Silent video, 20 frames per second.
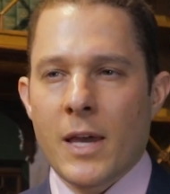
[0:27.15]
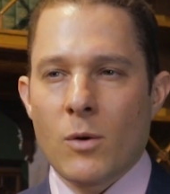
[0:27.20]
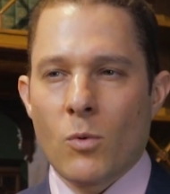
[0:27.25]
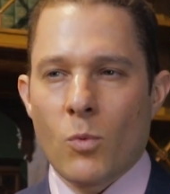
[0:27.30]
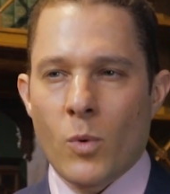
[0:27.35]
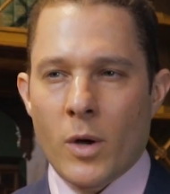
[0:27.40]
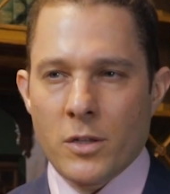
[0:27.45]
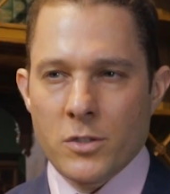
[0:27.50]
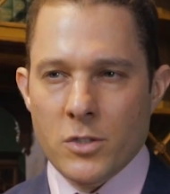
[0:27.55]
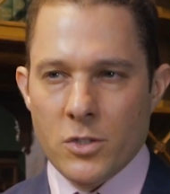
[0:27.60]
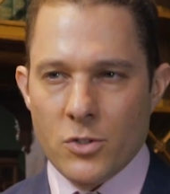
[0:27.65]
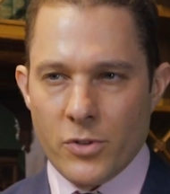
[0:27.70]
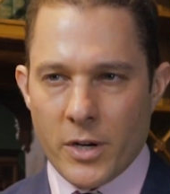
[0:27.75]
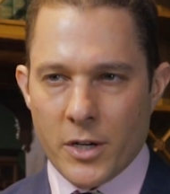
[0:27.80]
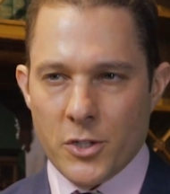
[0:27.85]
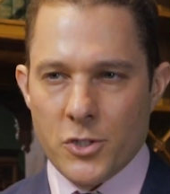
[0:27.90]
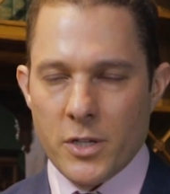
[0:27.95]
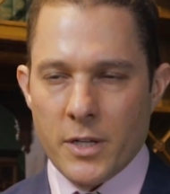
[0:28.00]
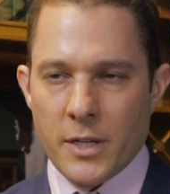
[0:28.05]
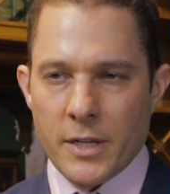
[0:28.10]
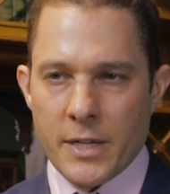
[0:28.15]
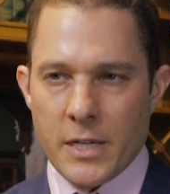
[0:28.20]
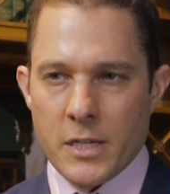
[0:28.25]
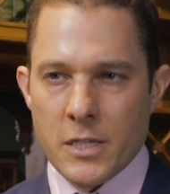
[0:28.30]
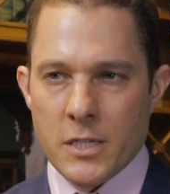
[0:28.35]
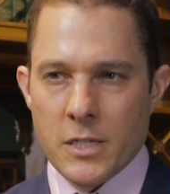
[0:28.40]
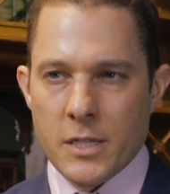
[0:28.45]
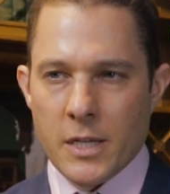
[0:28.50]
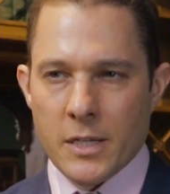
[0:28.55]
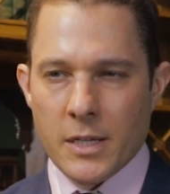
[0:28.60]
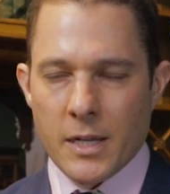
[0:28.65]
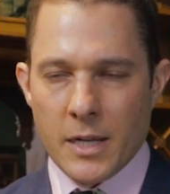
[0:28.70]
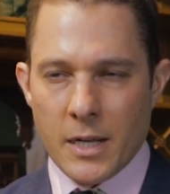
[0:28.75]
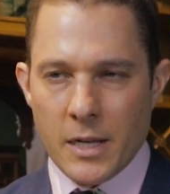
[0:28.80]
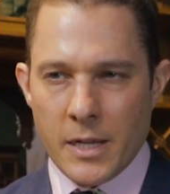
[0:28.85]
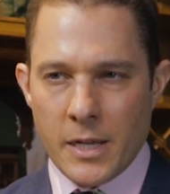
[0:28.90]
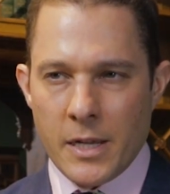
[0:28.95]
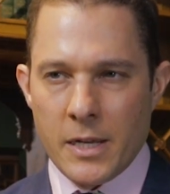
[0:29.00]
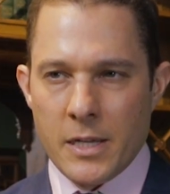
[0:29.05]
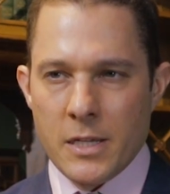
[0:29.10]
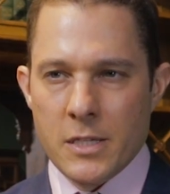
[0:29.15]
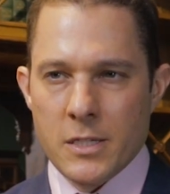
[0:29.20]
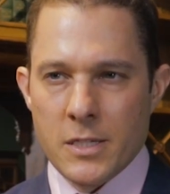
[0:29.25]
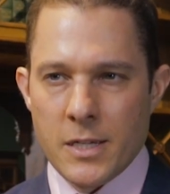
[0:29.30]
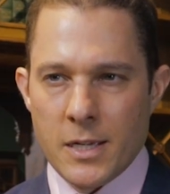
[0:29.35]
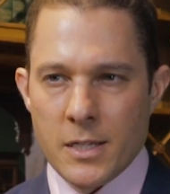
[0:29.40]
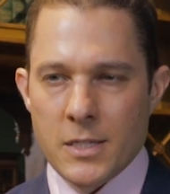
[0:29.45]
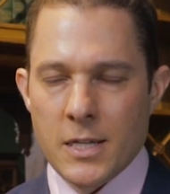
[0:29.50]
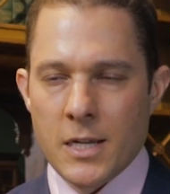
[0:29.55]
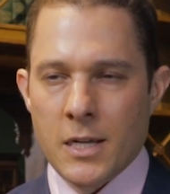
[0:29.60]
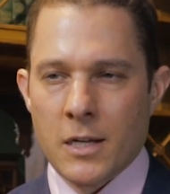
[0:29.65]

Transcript: a well-structured lease that clearly sets